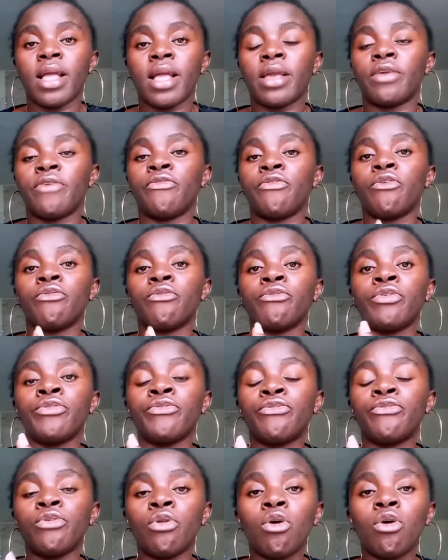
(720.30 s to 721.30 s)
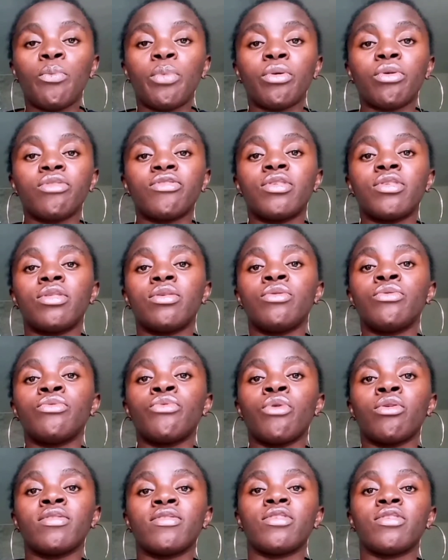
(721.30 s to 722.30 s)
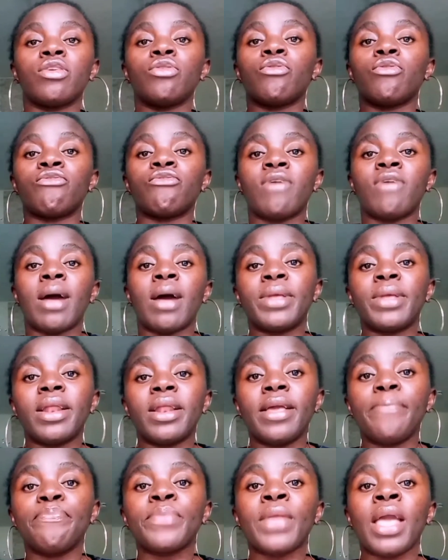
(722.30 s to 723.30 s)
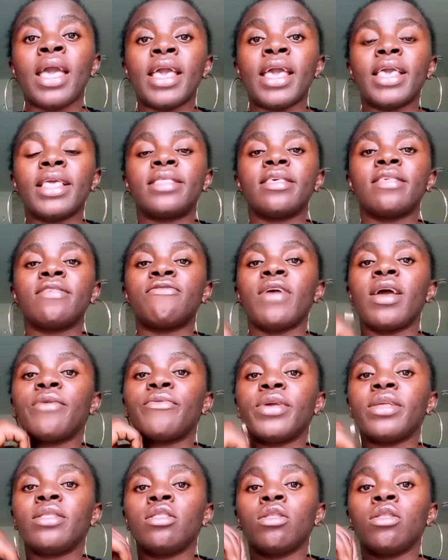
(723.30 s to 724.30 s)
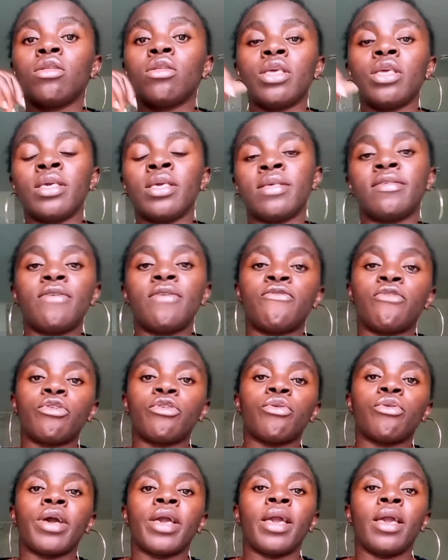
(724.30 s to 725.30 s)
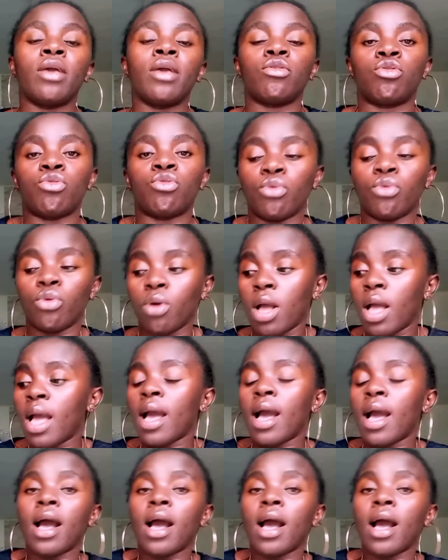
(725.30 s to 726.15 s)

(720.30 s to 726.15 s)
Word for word: like if you if low porosity runs in your family it is very easy for your hair to